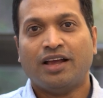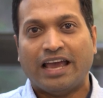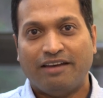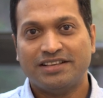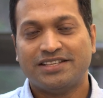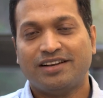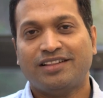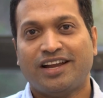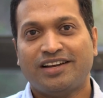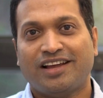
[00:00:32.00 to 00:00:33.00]
Having
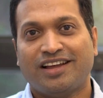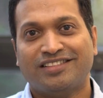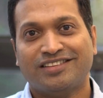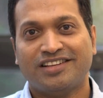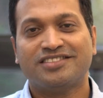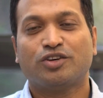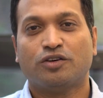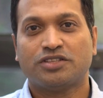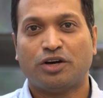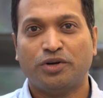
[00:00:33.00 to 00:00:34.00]
said that, at the risk
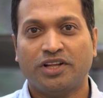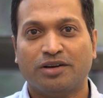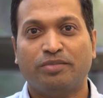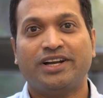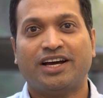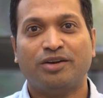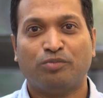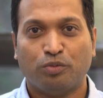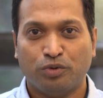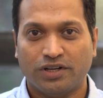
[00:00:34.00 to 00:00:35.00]
of sounding a bit
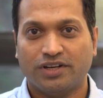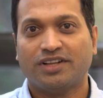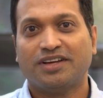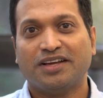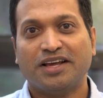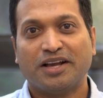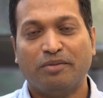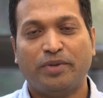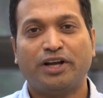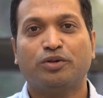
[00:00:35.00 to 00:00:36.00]
unpopular
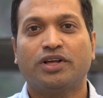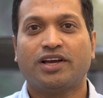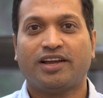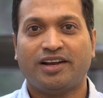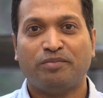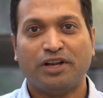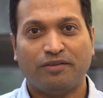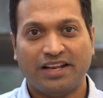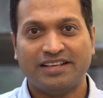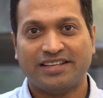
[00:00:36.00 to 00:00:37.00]
compared to the current
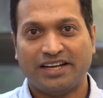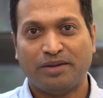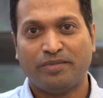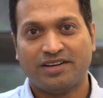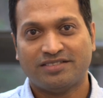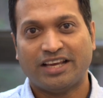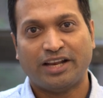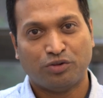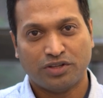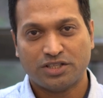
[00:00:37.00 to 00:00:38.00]
prevailing sentiments
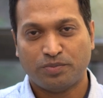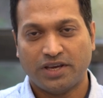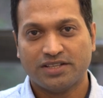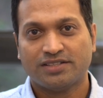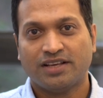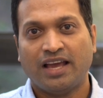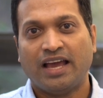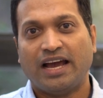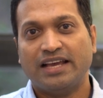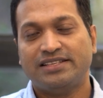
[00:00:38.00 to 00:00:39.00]
around this space,
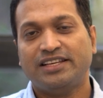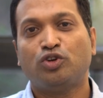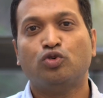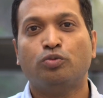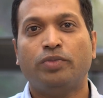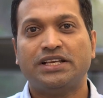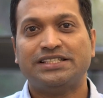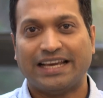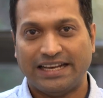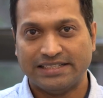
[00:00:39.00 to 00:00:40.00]
I see two
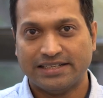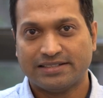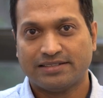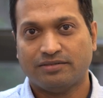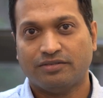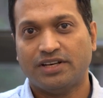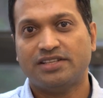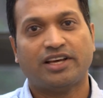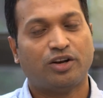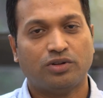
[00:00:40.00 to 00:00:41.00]
big challenges. One
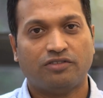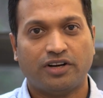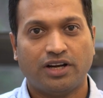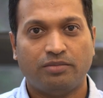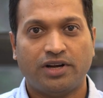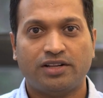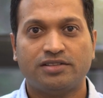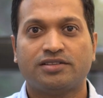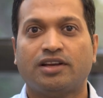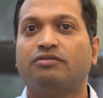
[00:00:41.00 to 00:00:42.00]
is around the
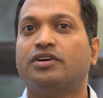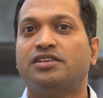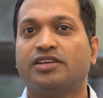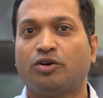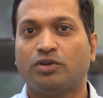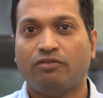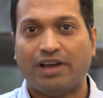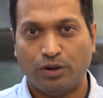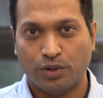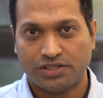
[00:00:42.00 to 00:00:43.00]
fundamentals and one is around the
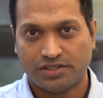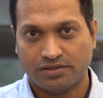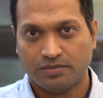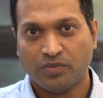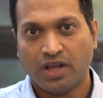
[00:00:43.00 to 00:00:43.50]
valuation.